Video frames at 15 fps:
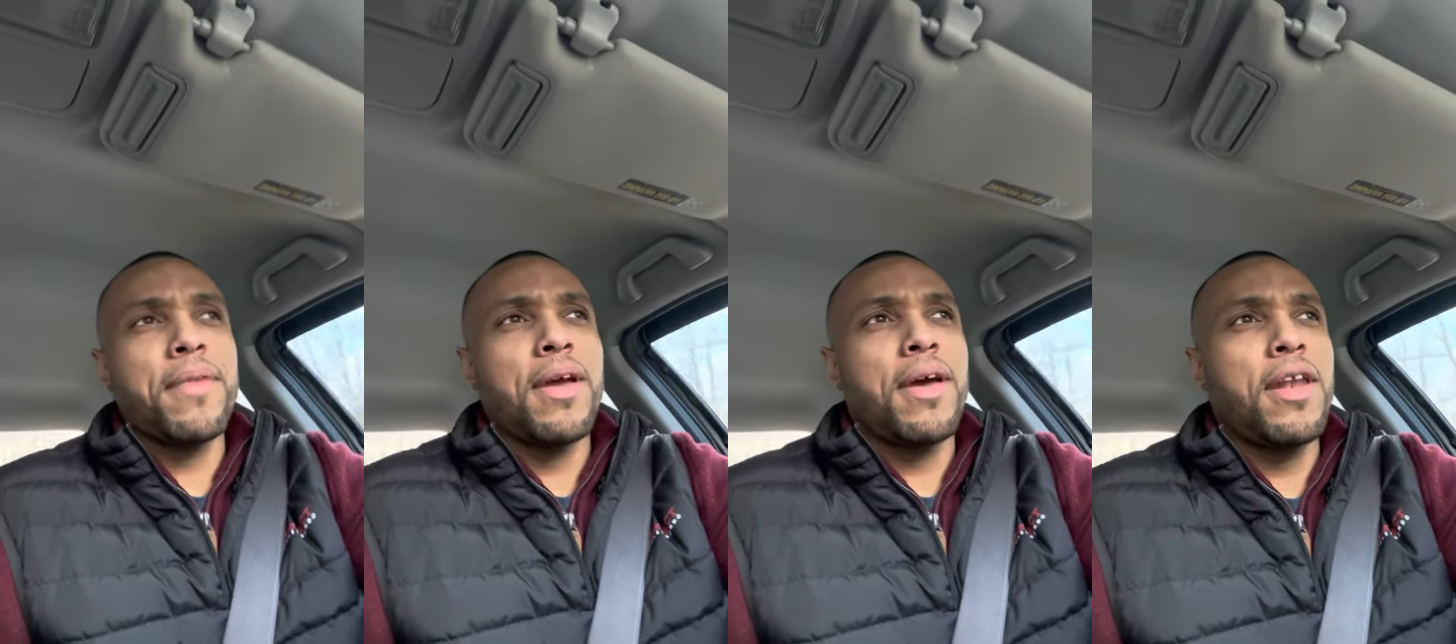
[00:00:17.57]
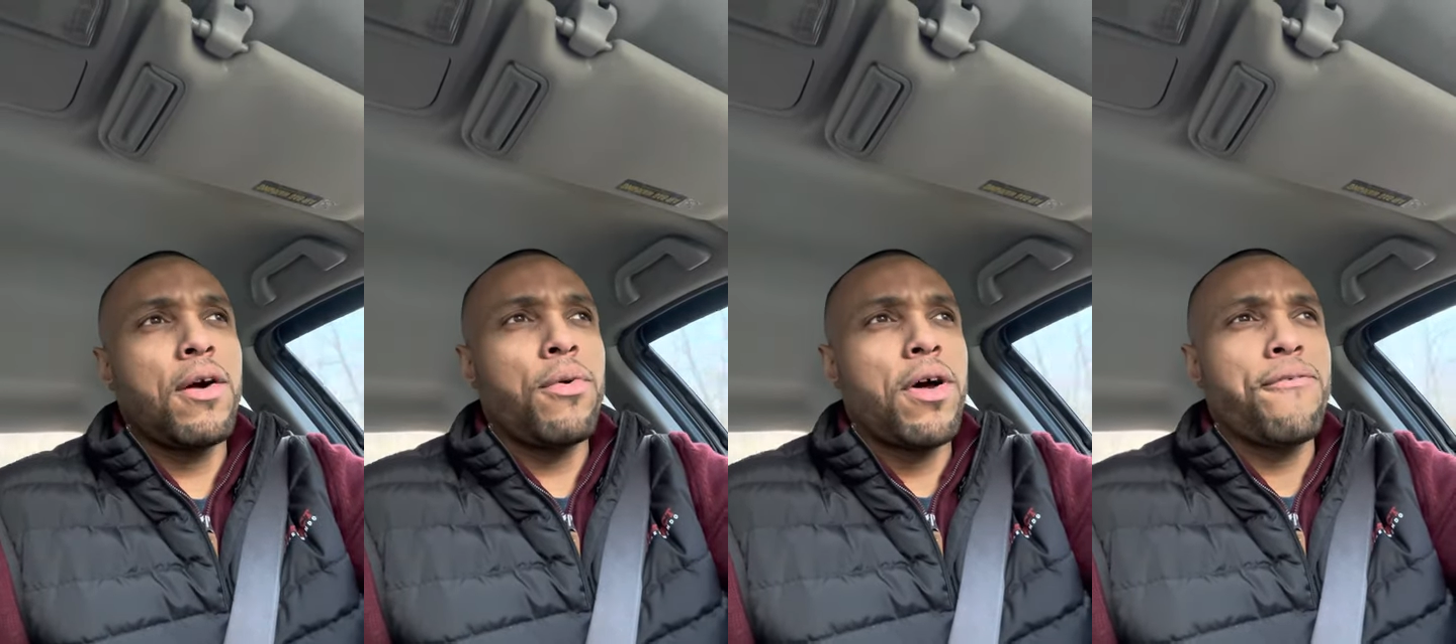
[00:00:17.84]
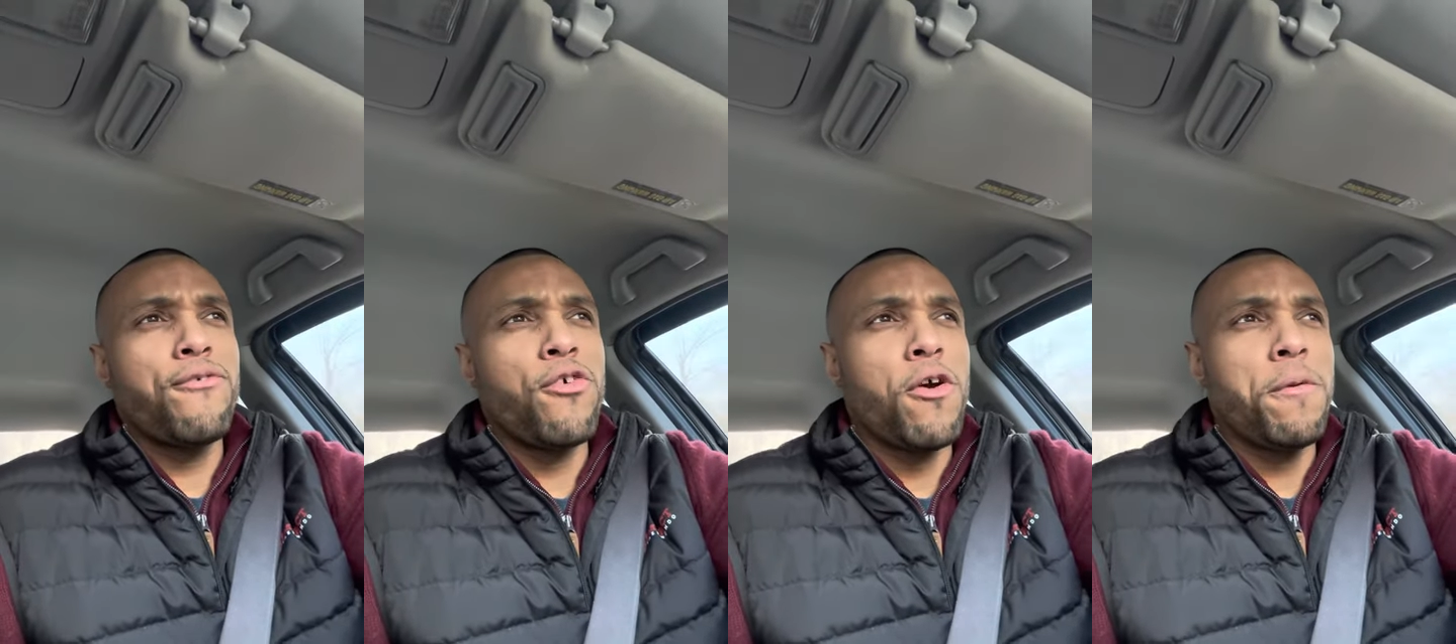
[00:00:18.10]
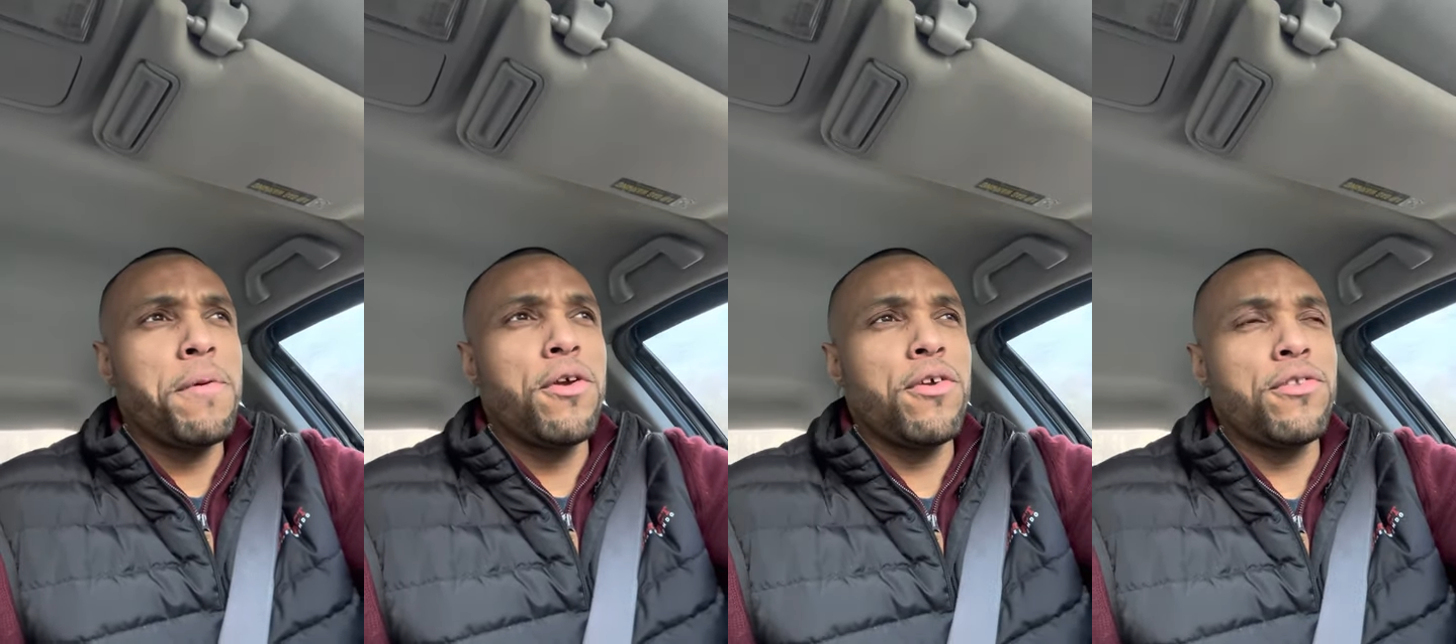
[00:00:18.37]
And I thought it
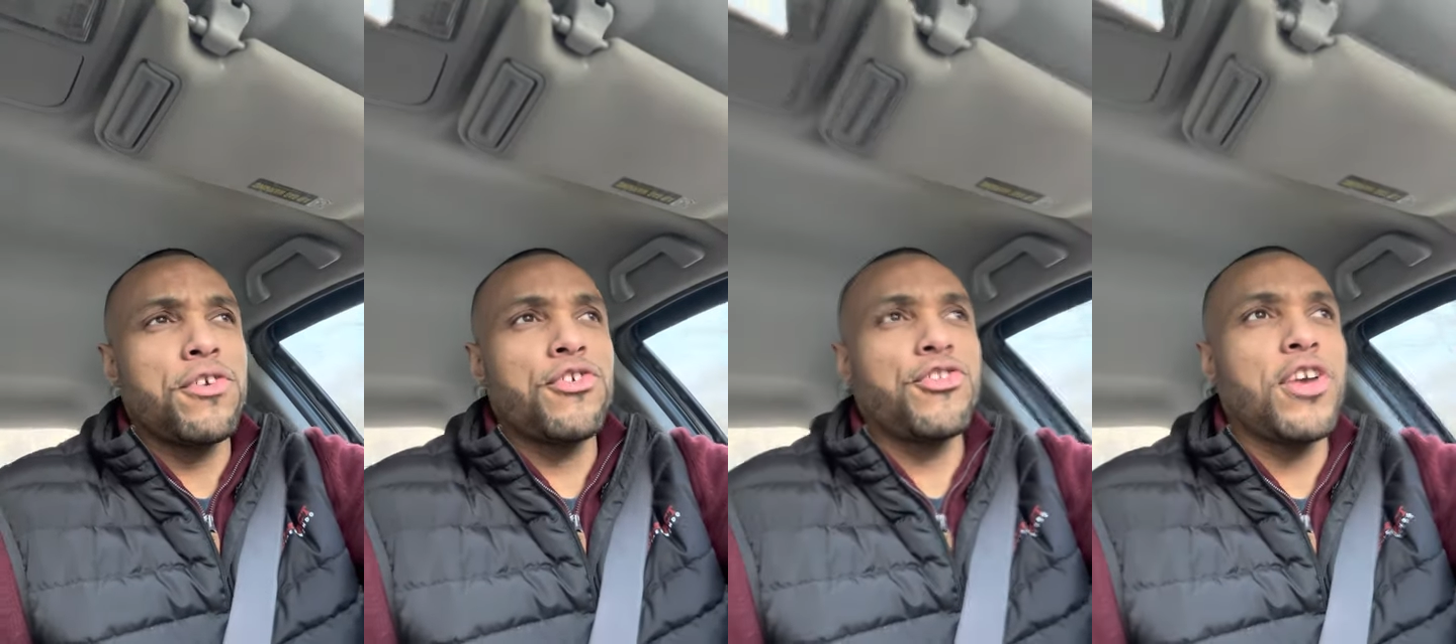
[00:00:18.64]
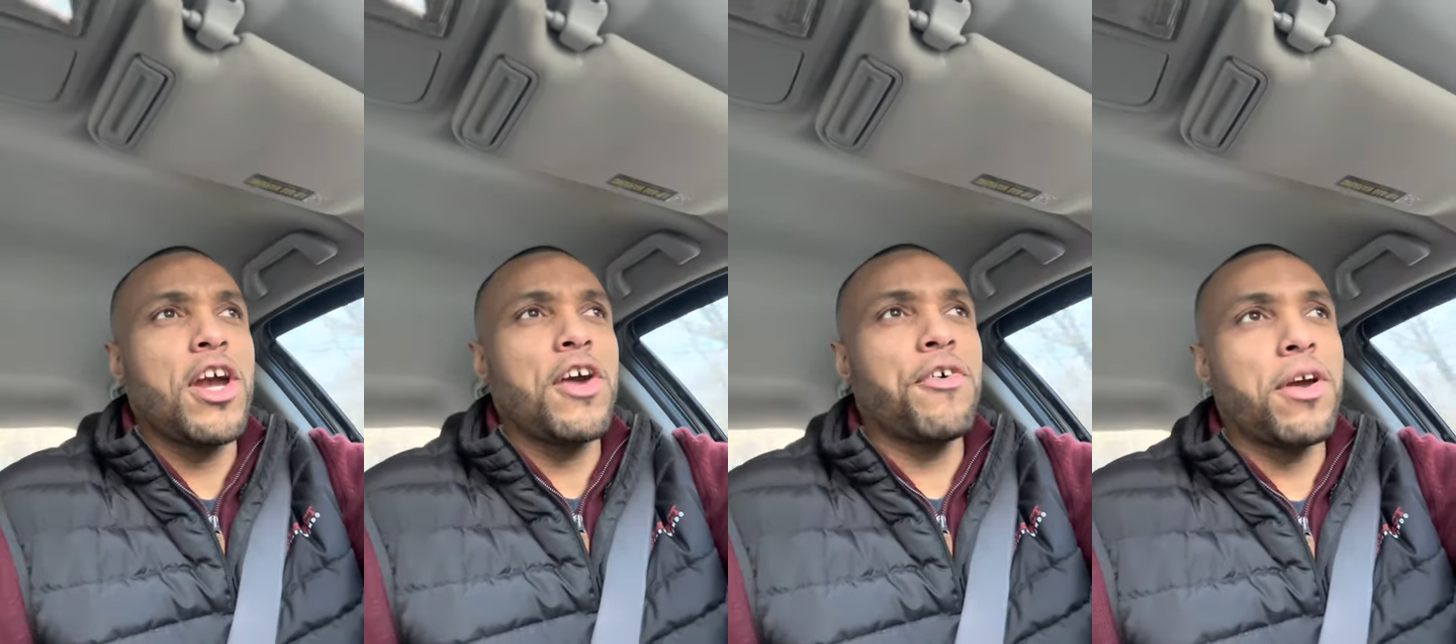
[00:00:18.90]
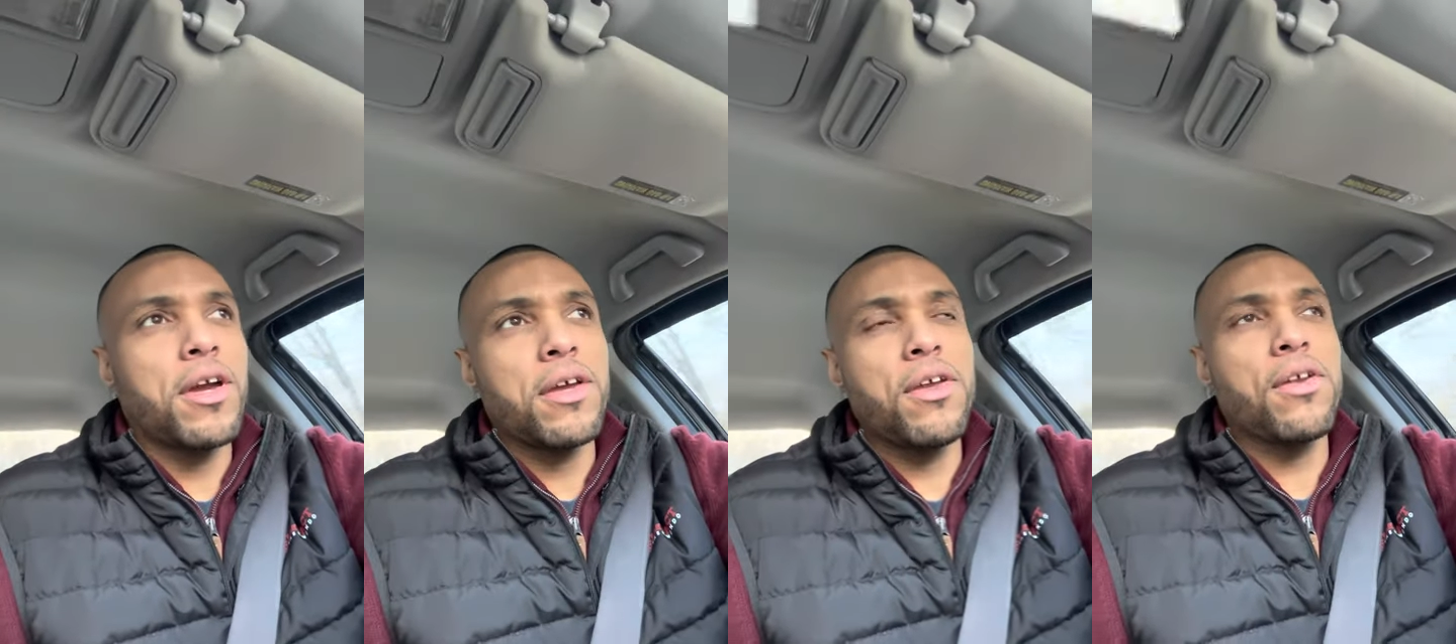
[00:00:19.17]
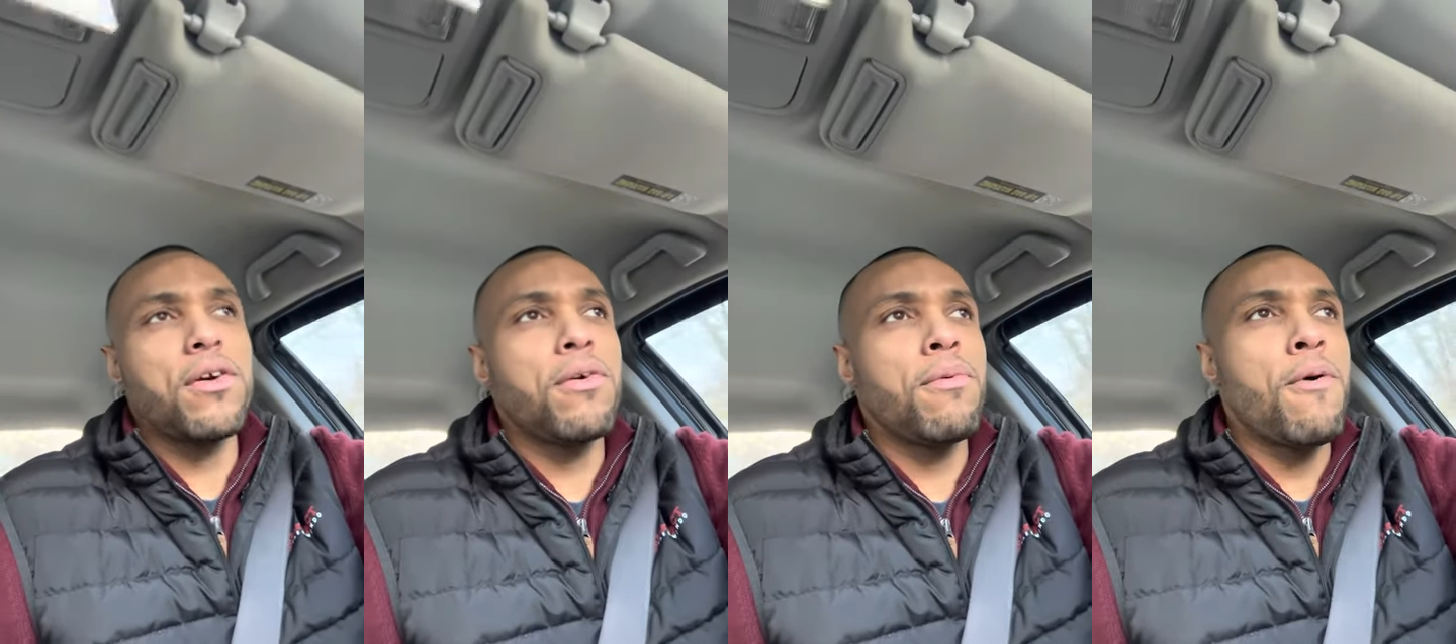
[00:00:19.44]
would be good to share it, you
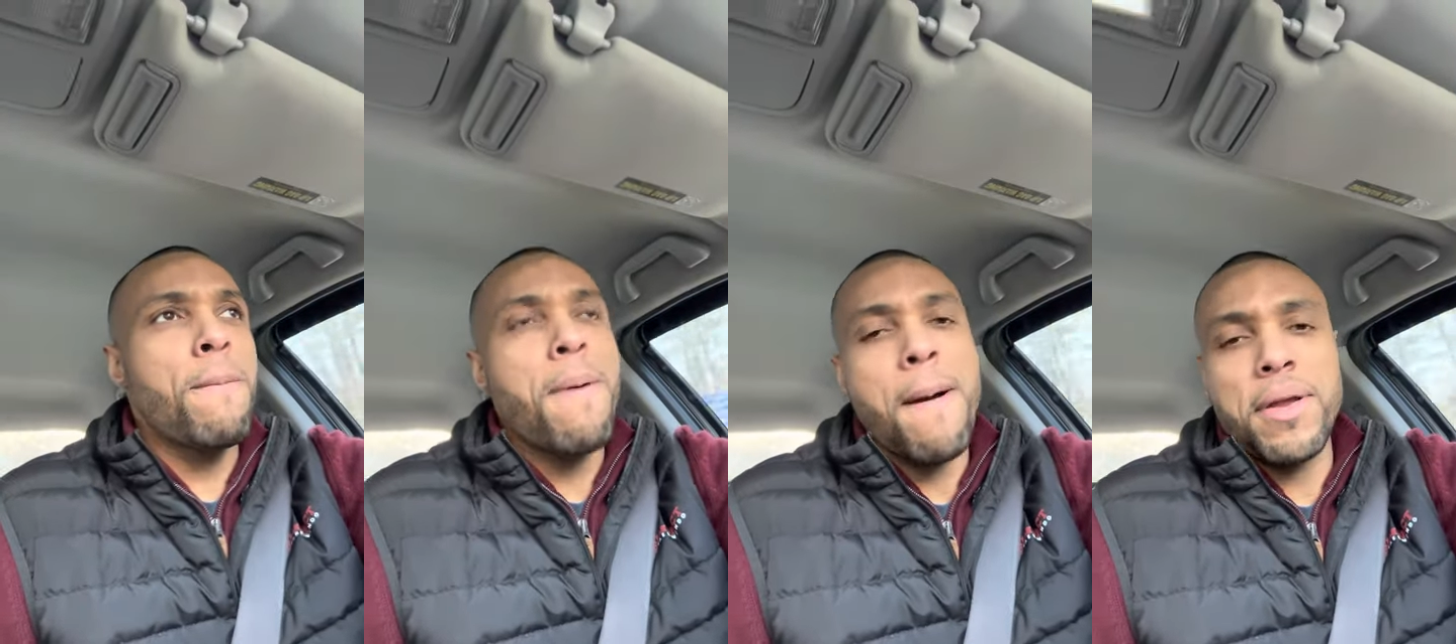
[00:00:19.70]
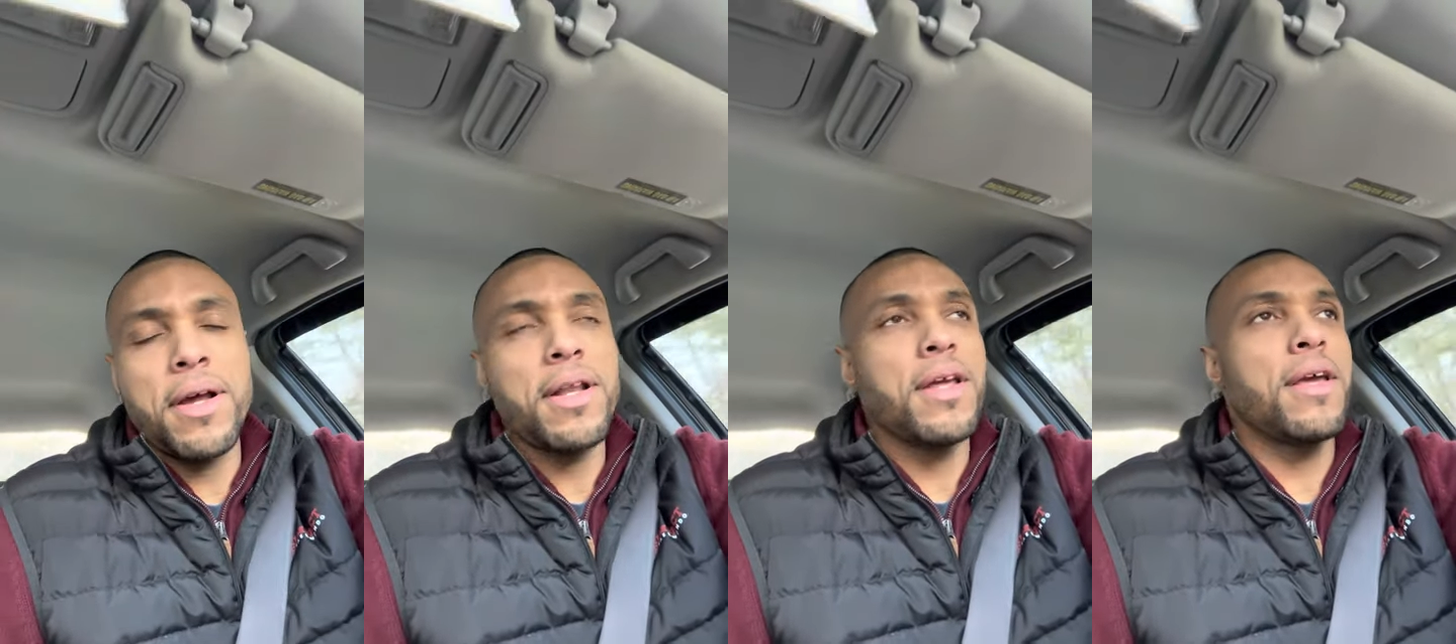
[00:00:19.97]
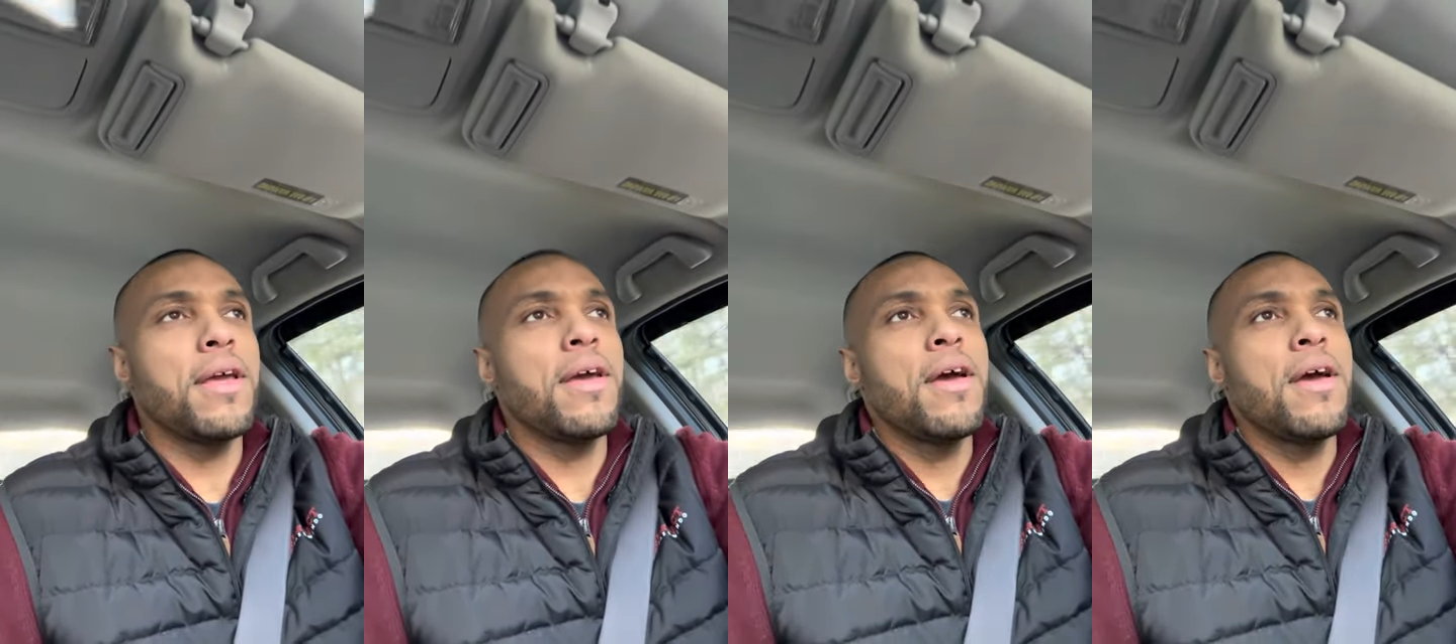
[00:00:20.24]
know, more publicly.